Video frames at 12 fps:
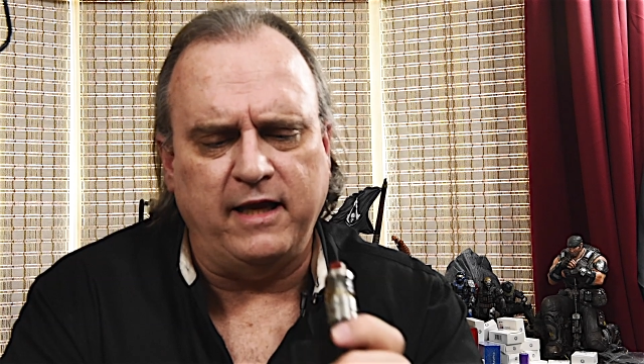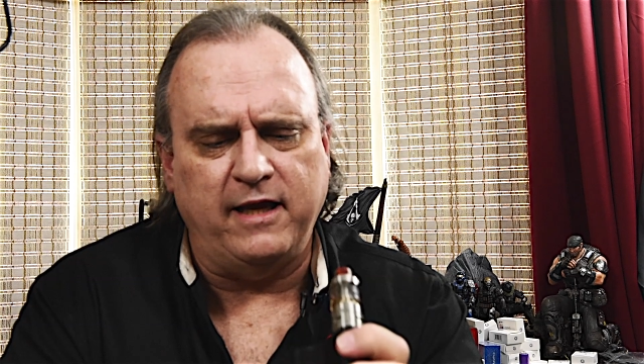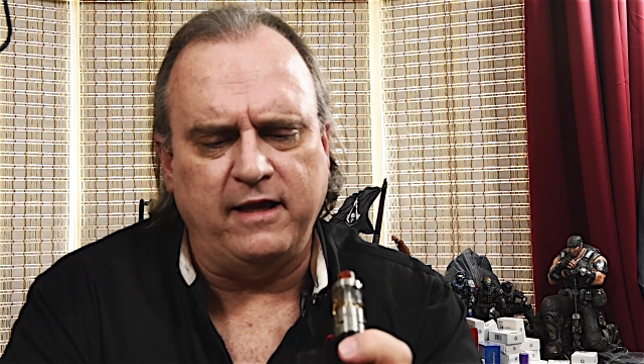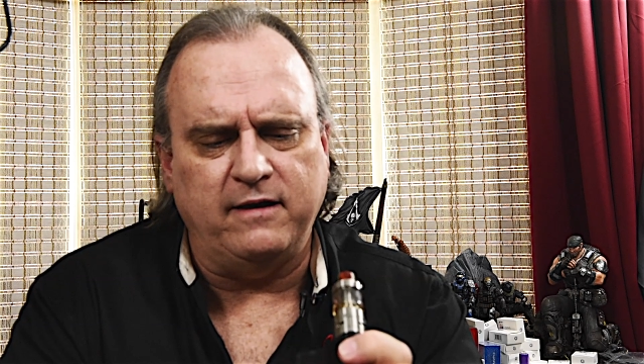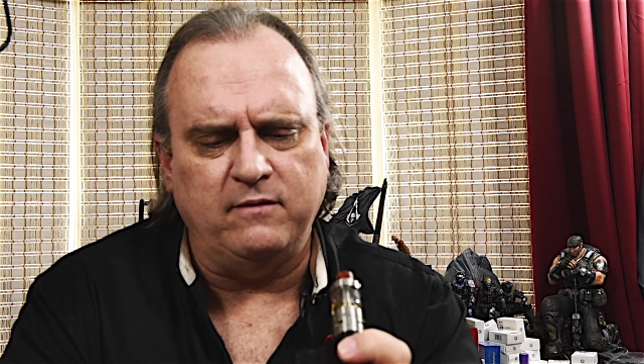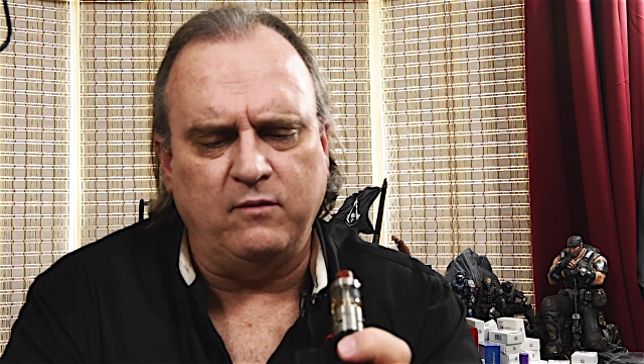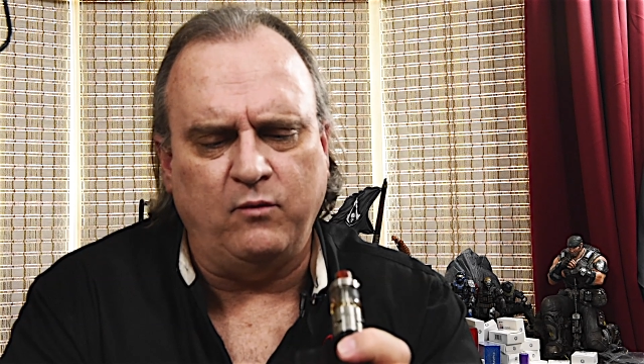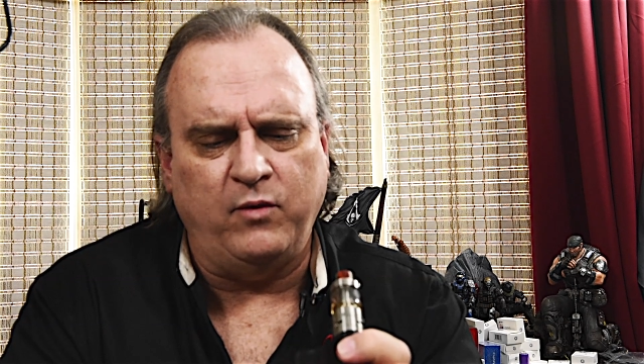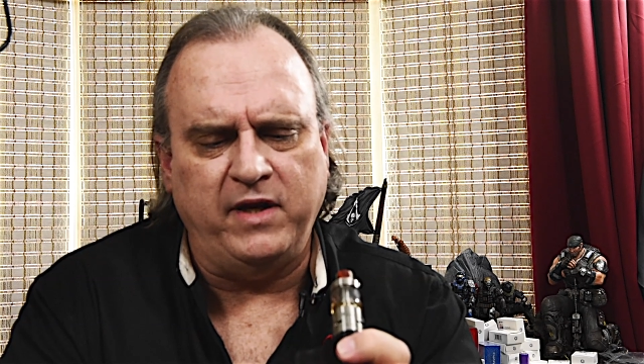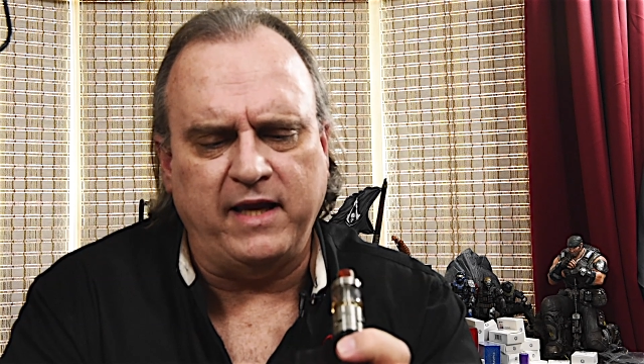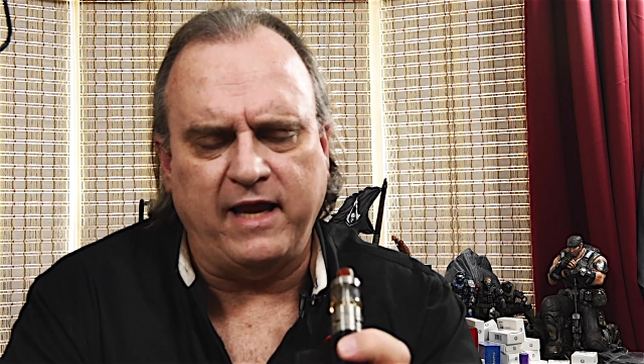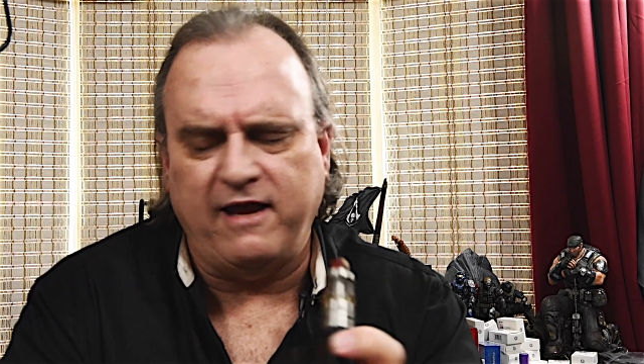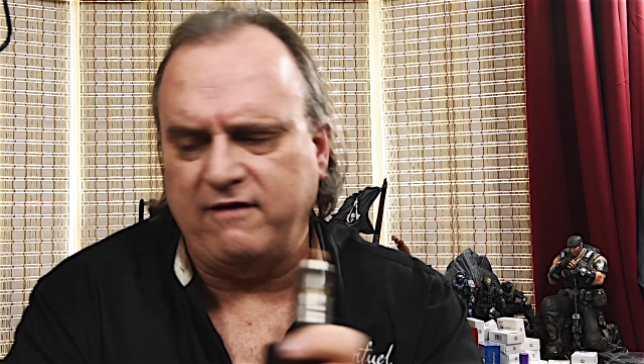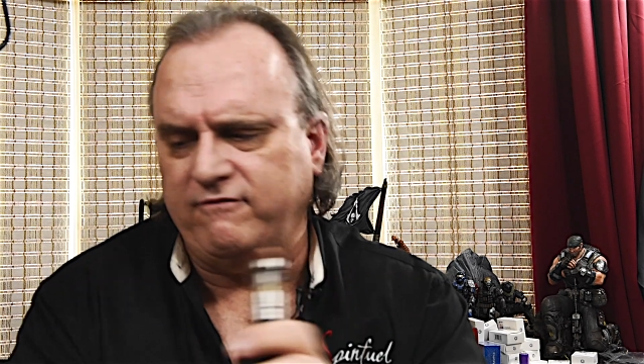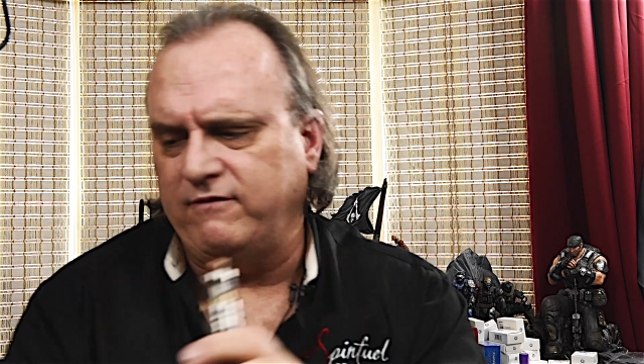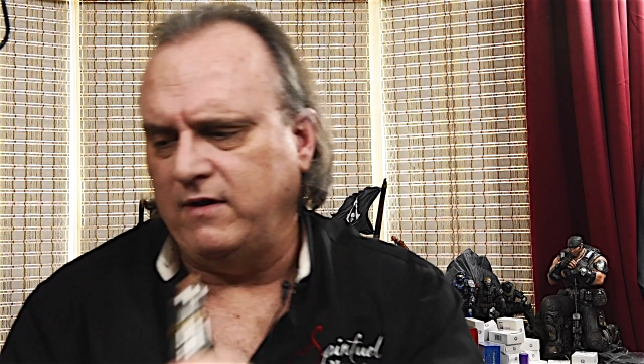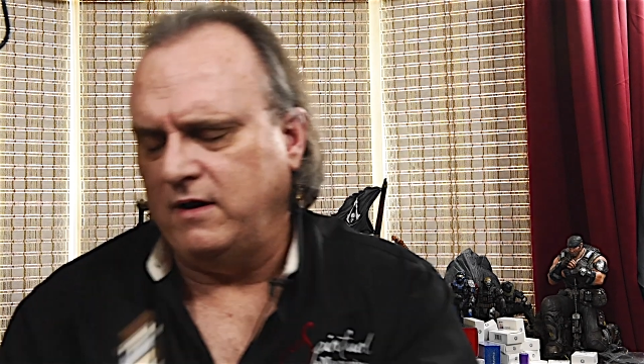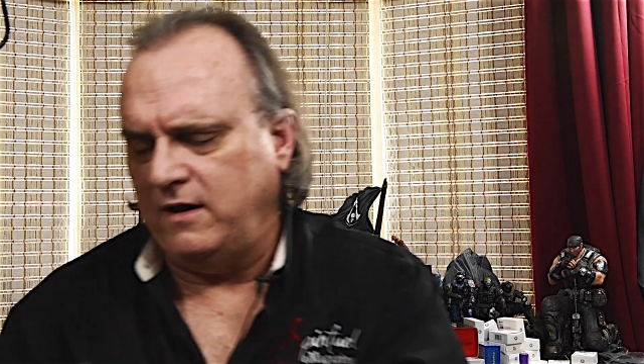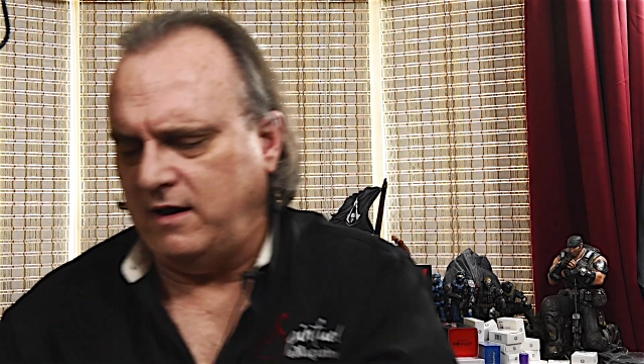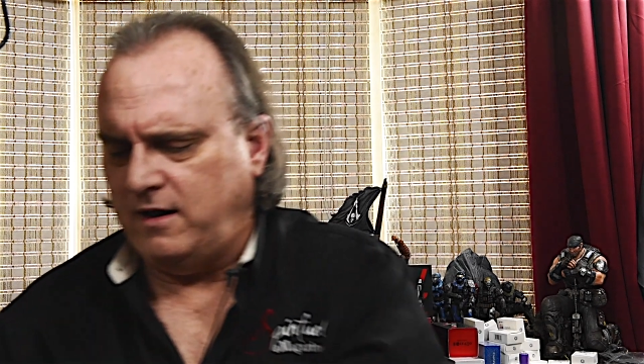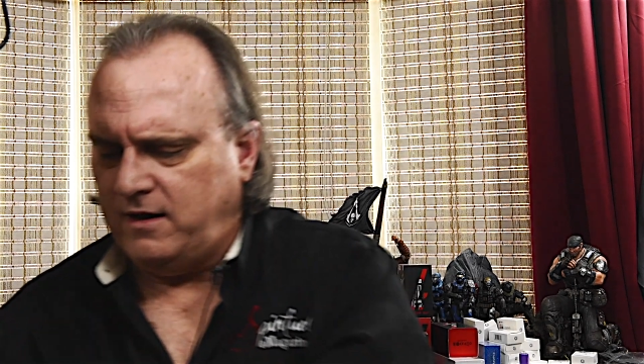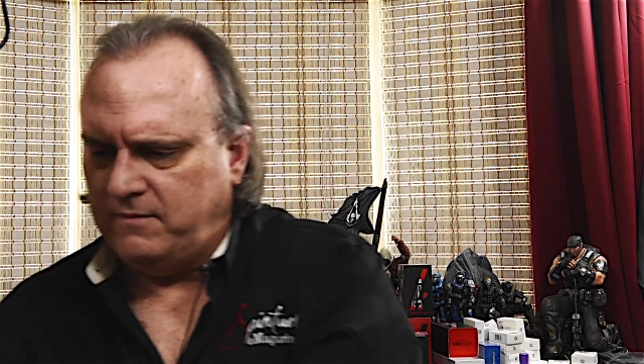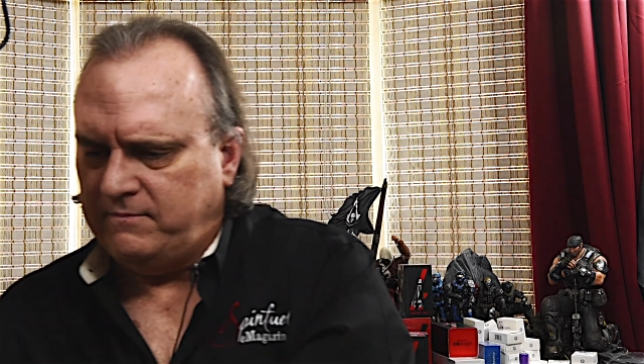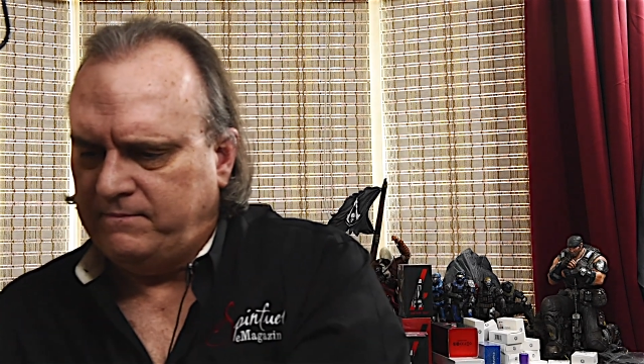and we have
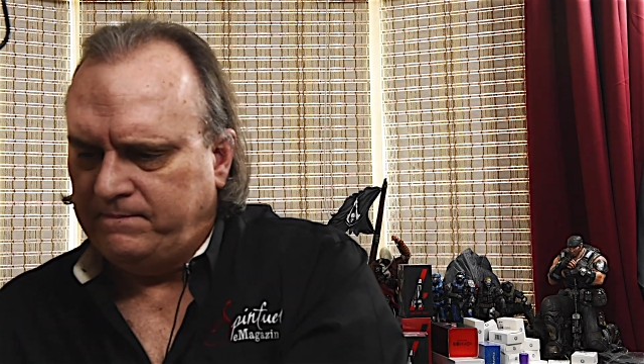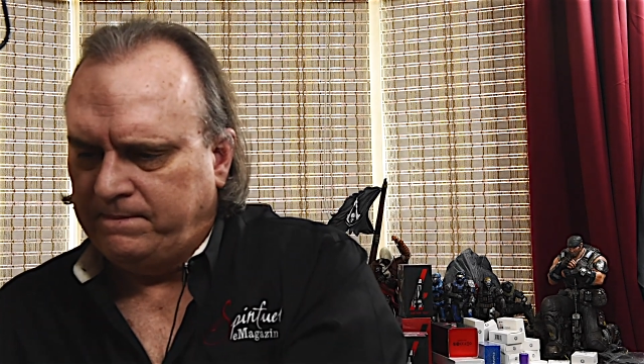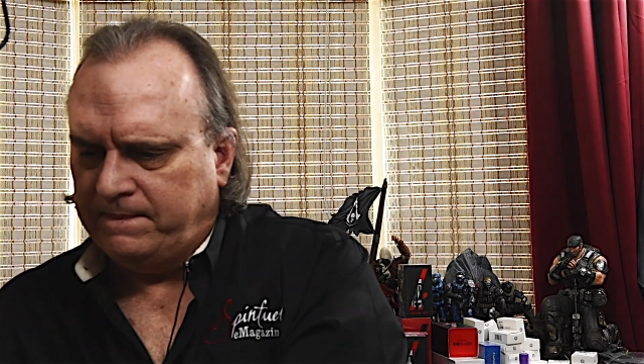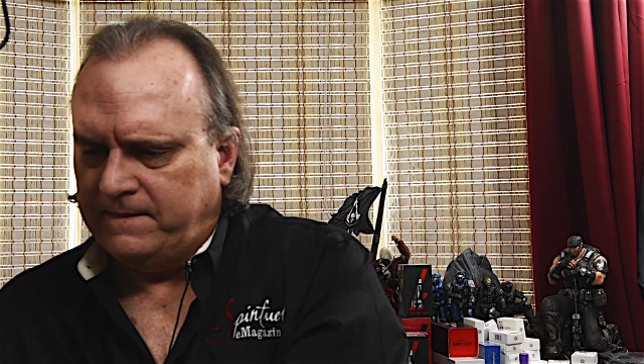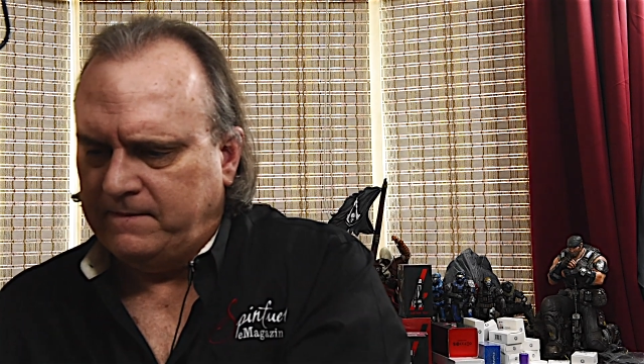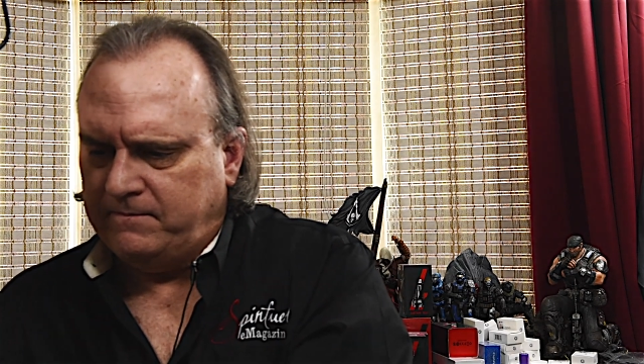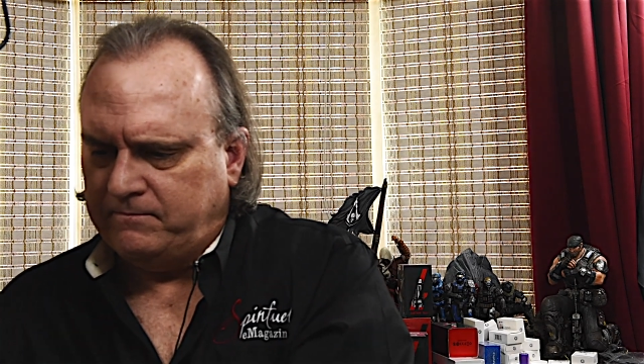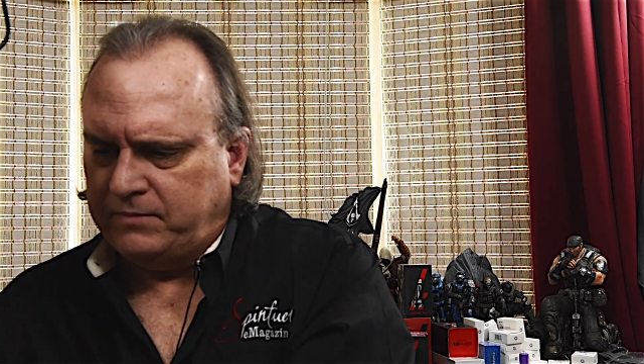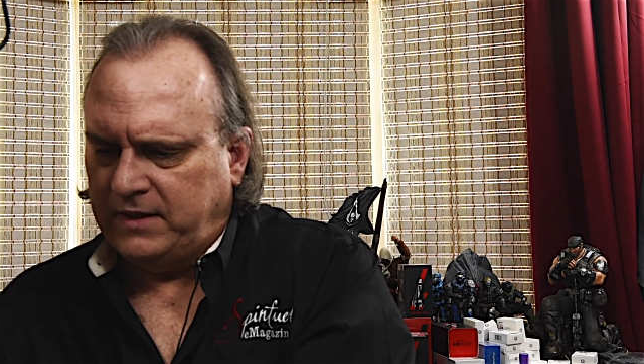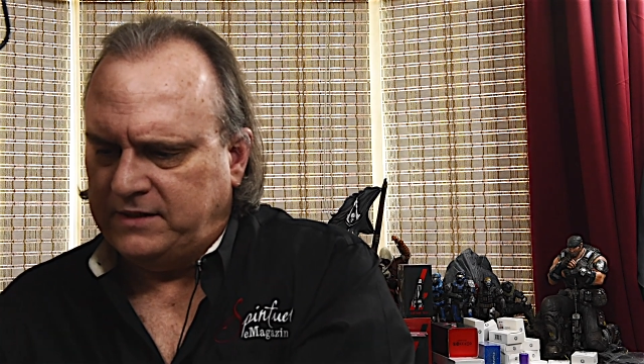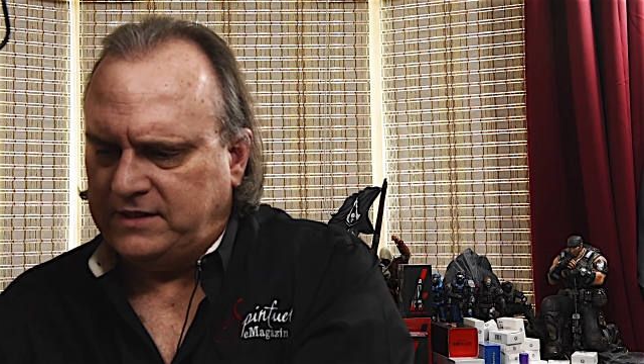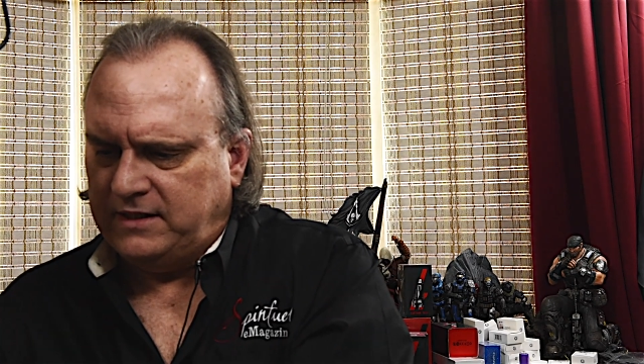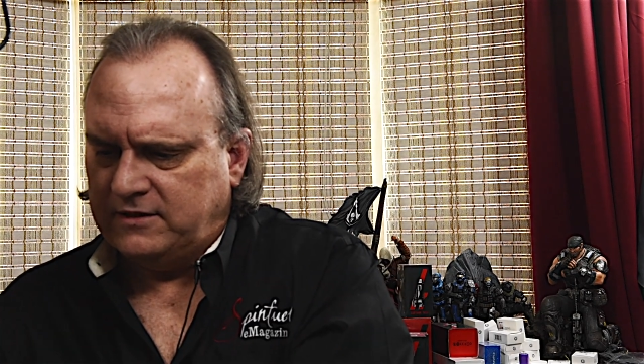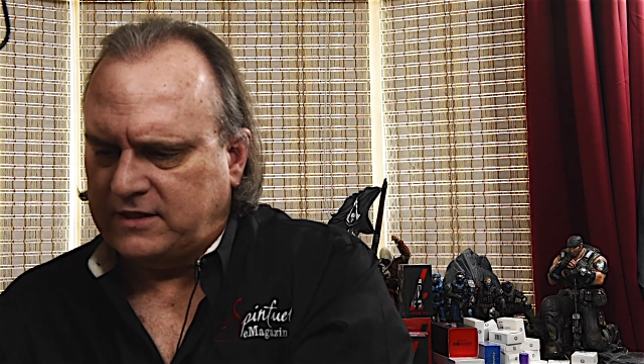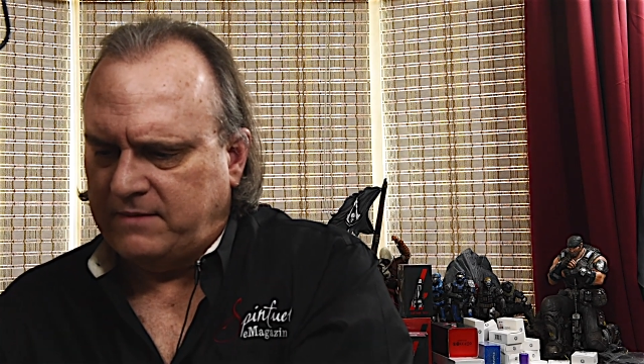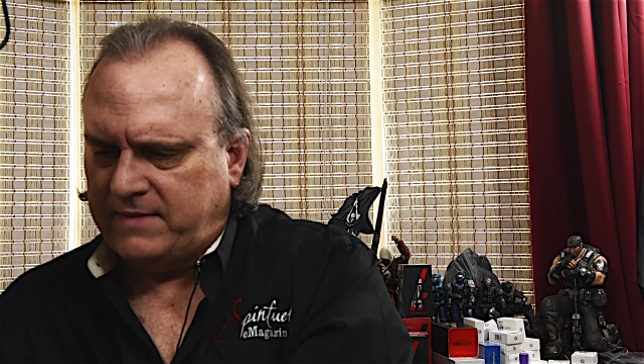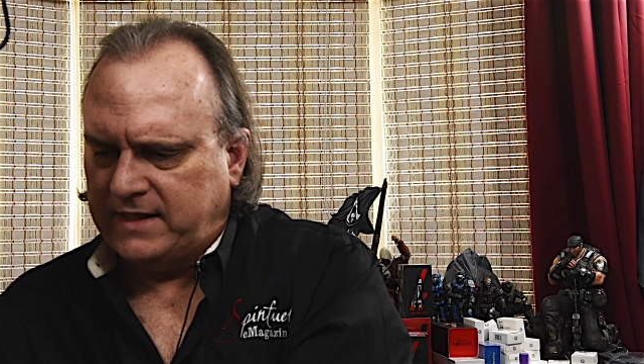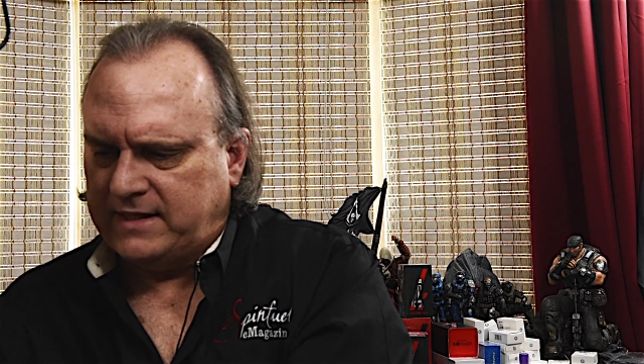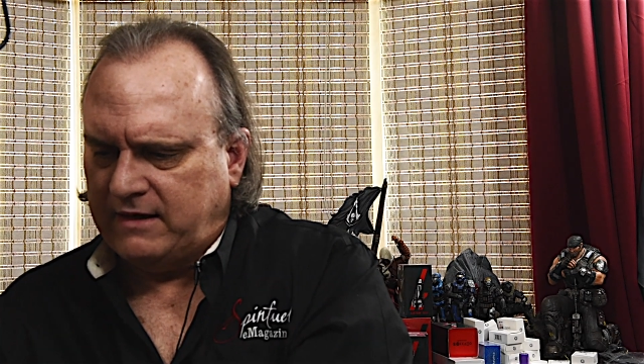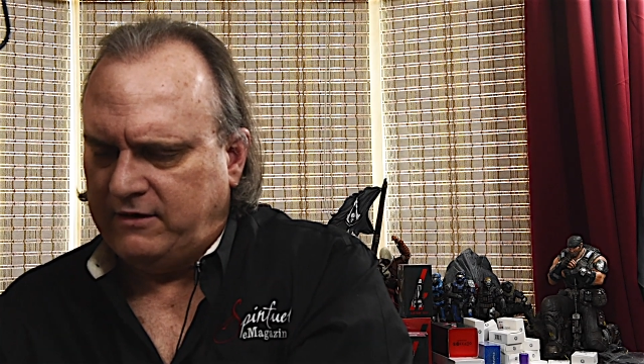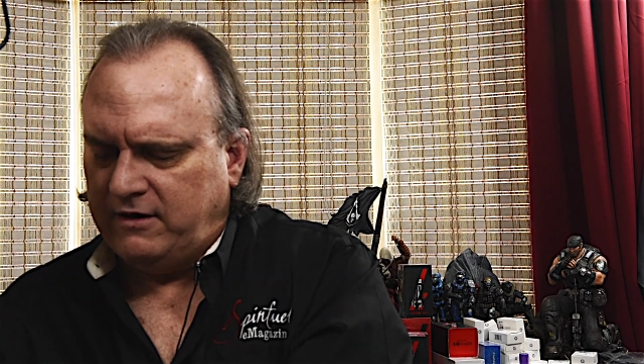plenty. Let's come back down